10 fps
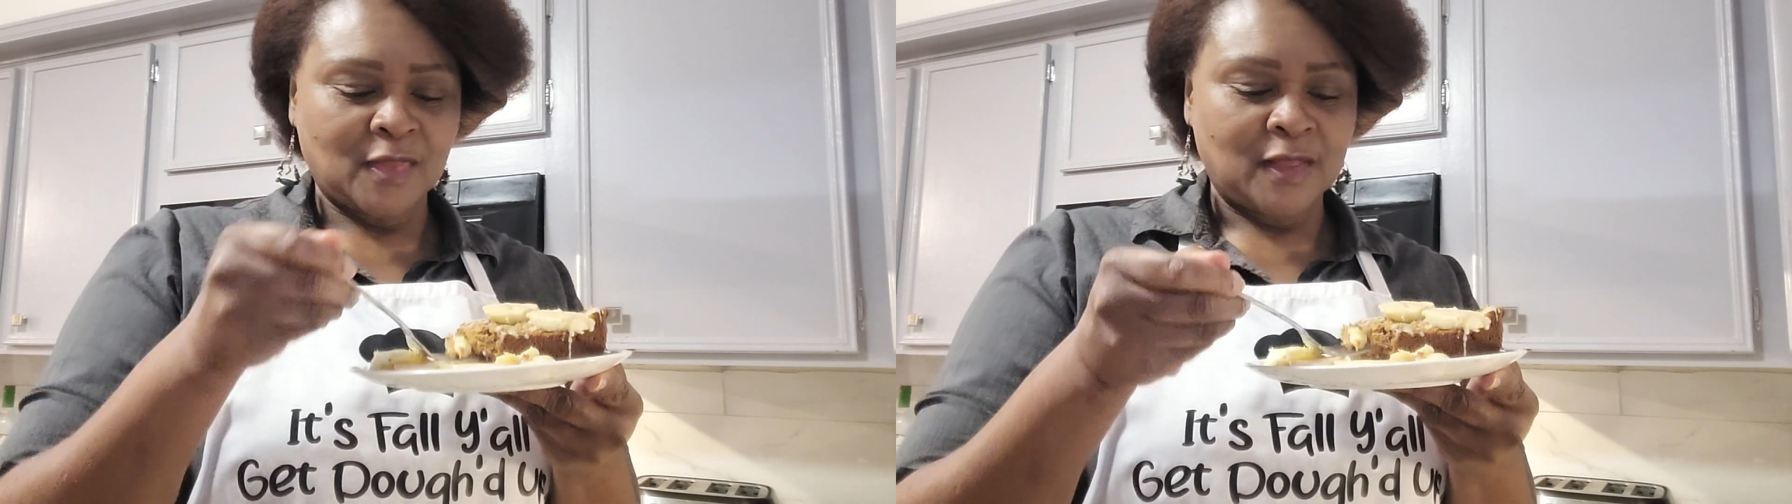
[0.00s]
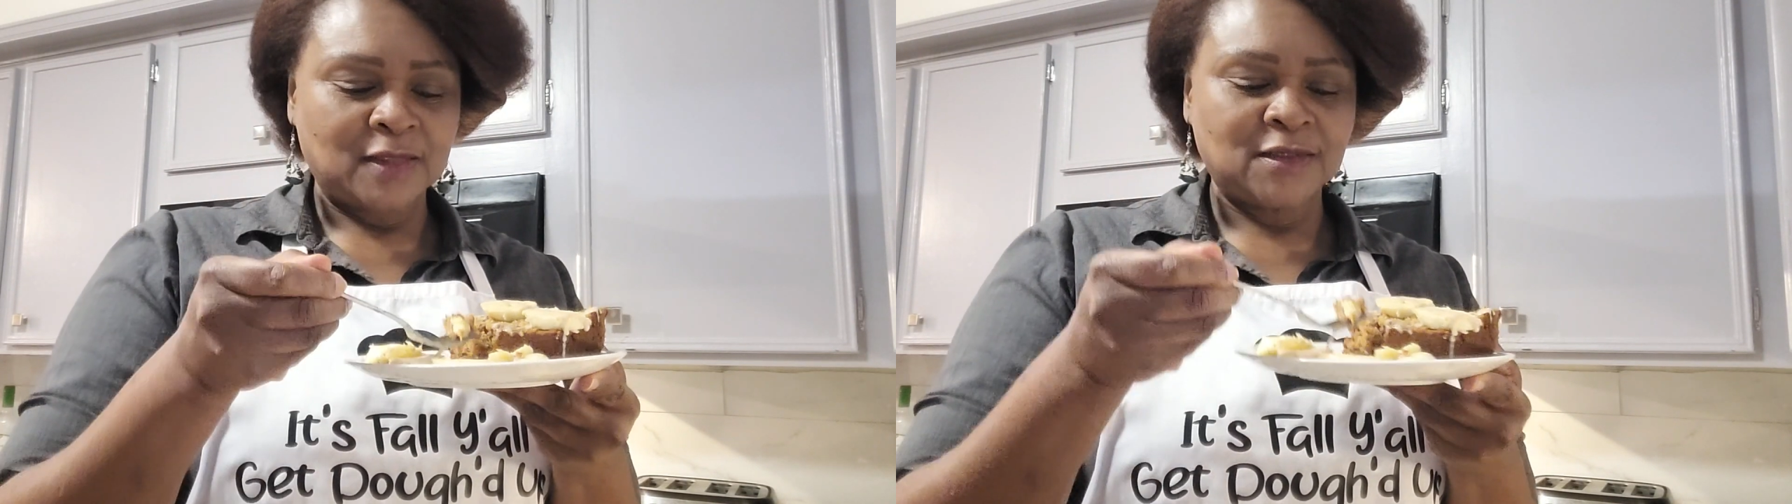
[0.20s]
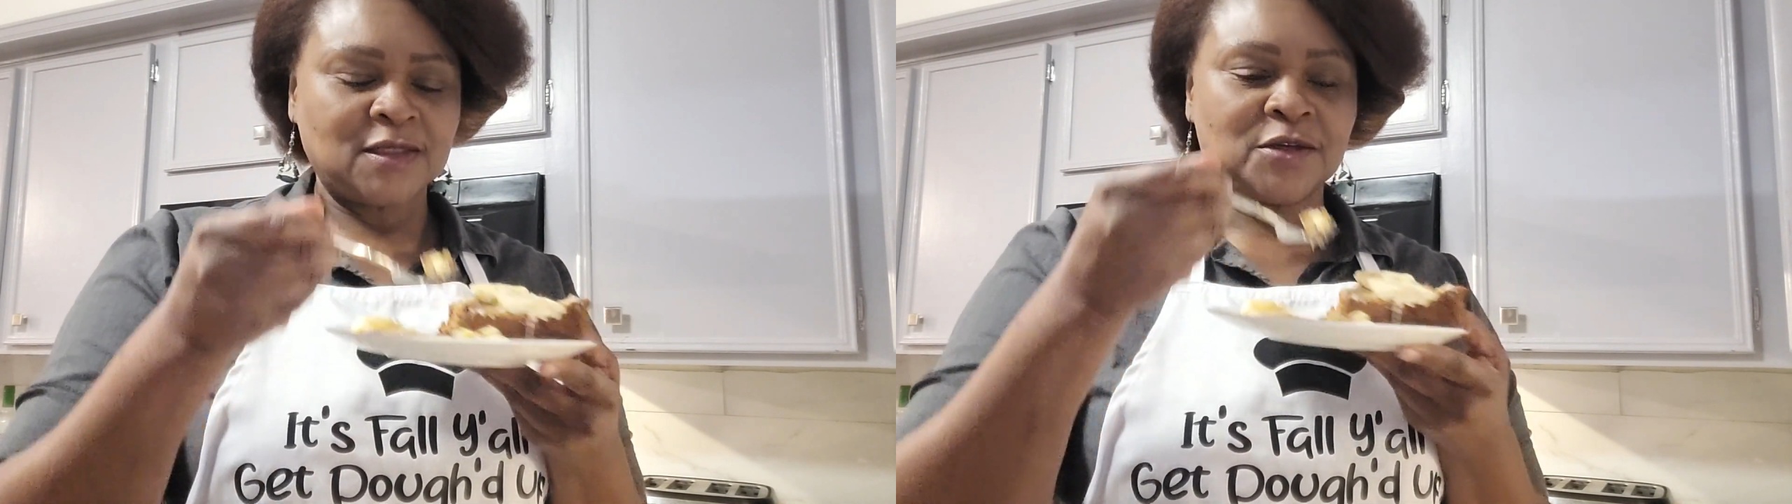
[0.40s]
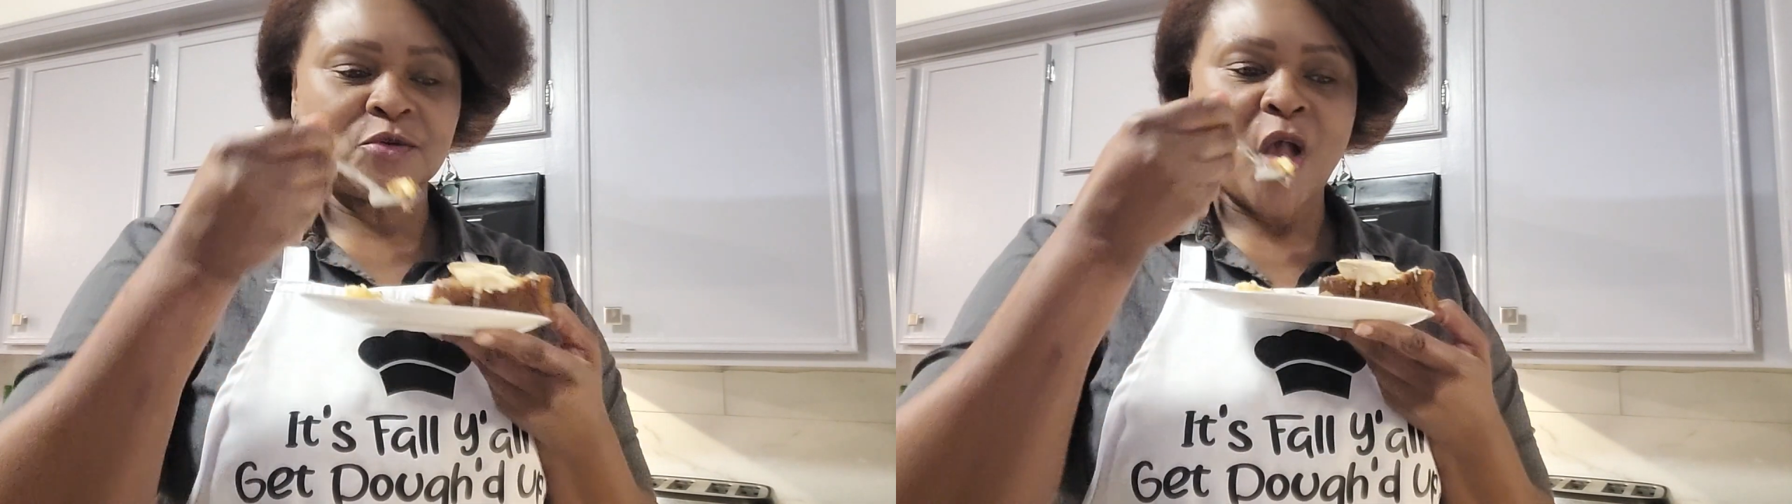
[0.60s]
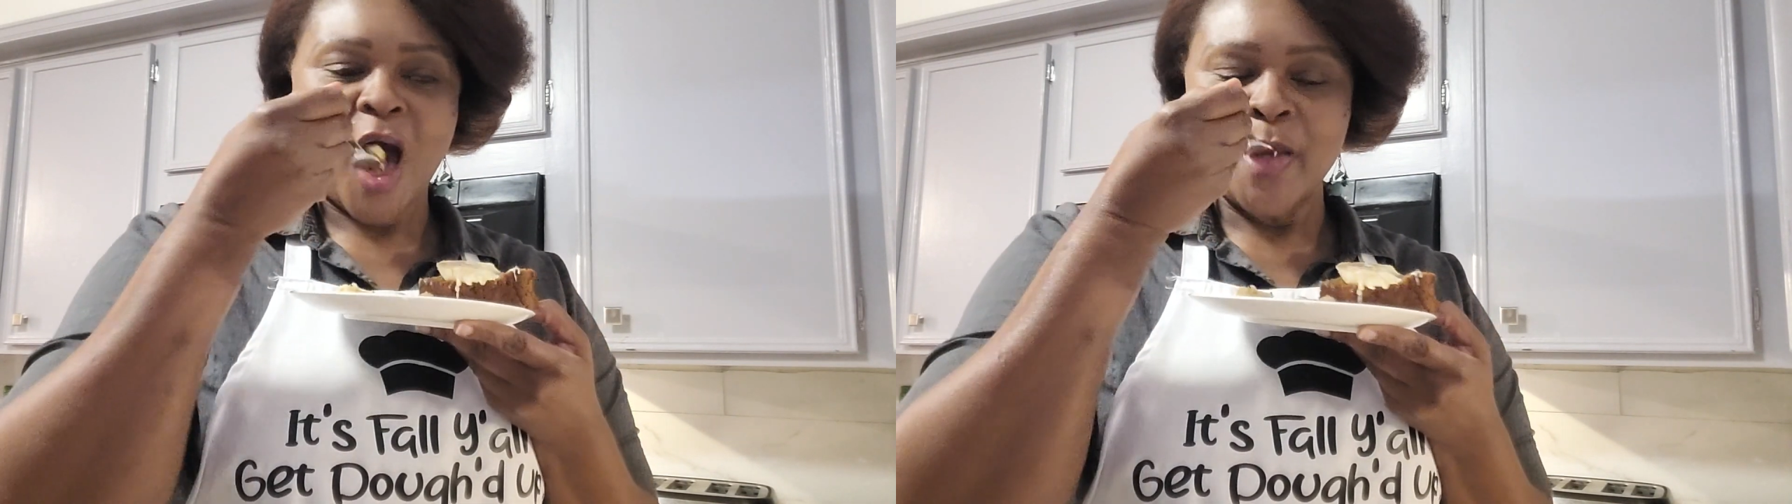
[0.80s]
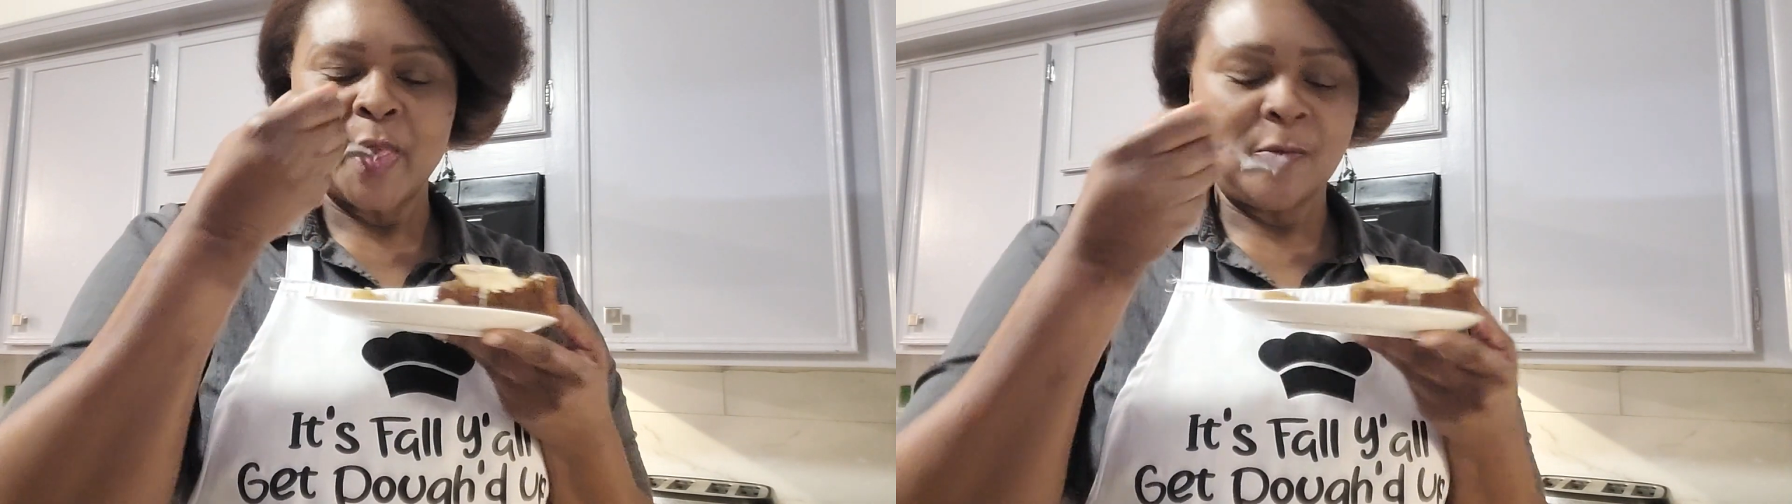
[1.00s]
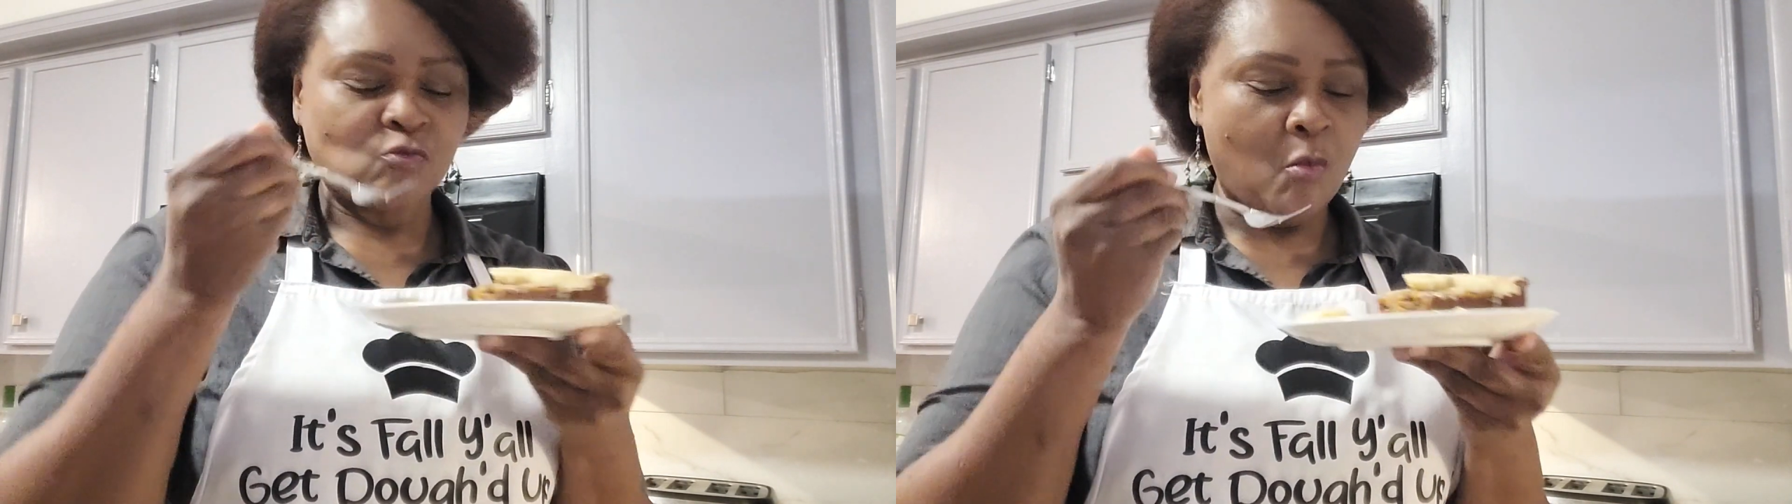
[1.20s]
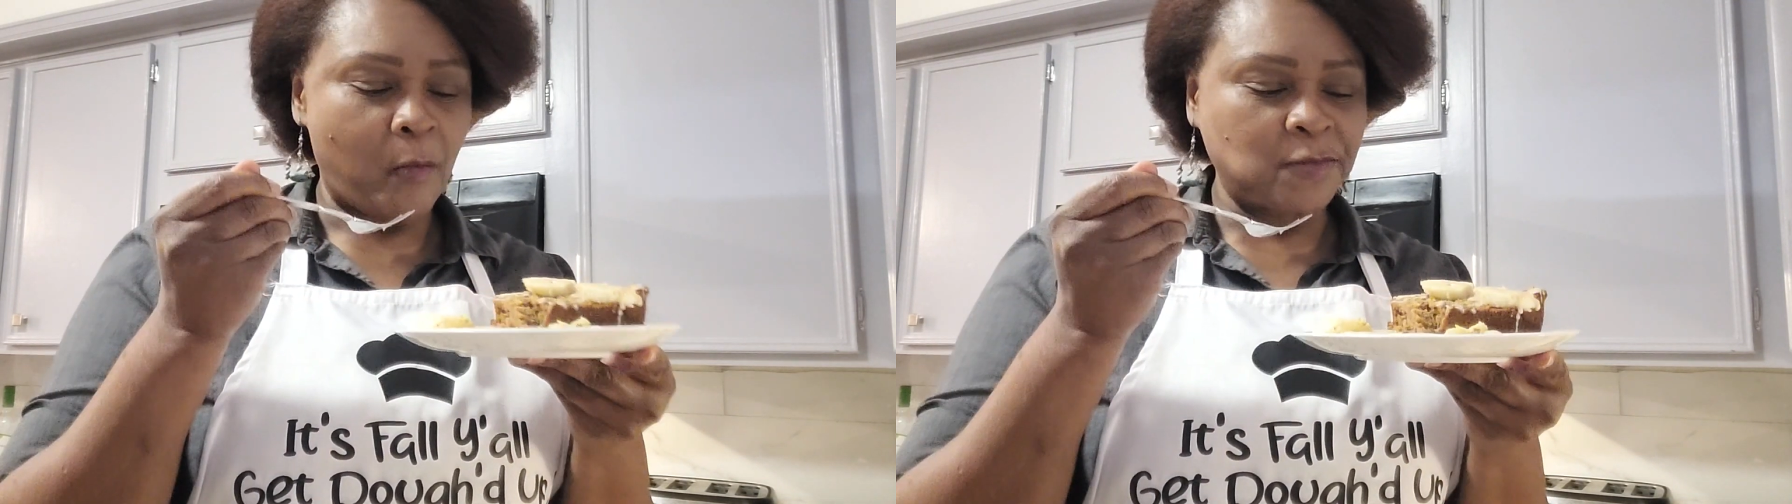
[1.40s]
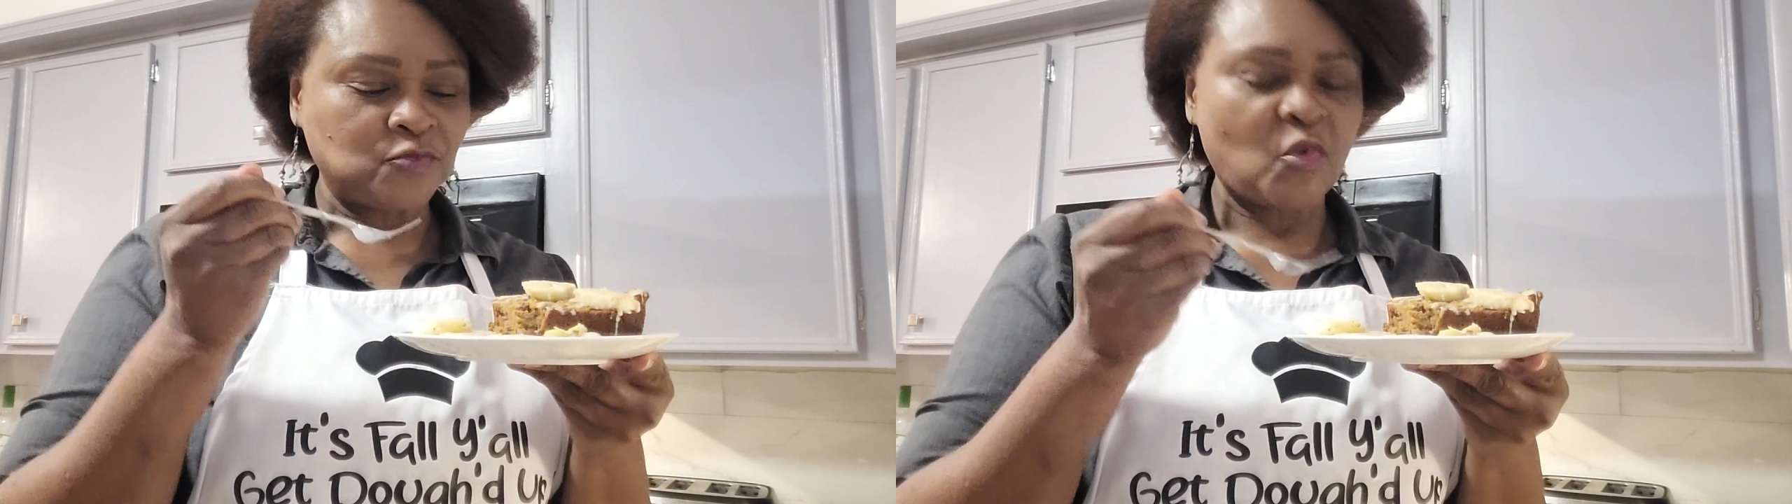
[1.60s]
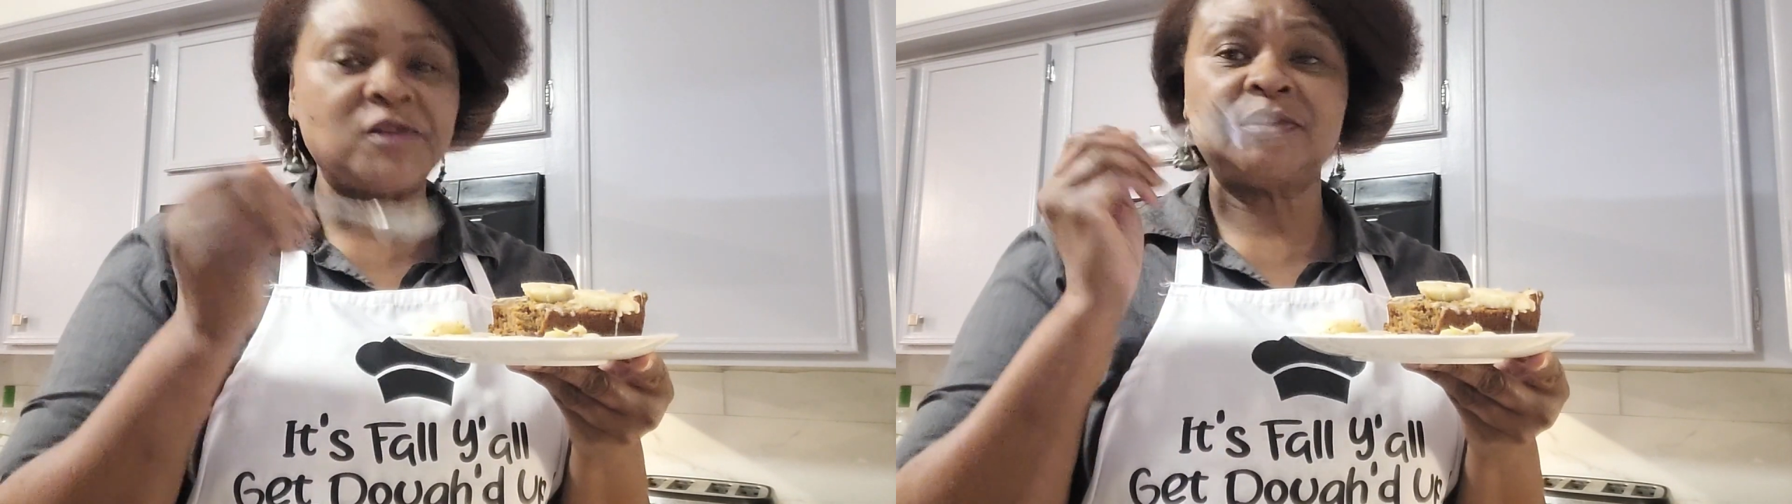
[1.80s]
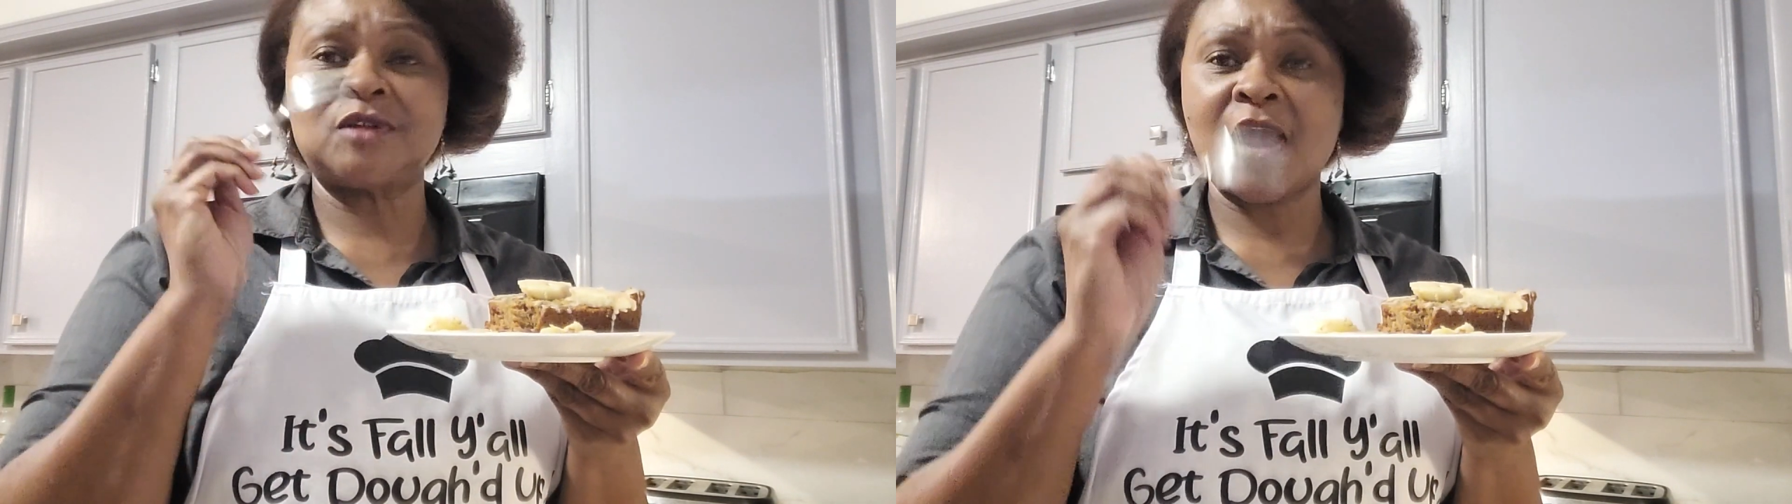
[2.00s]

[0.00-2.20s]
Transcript: I tell you, this is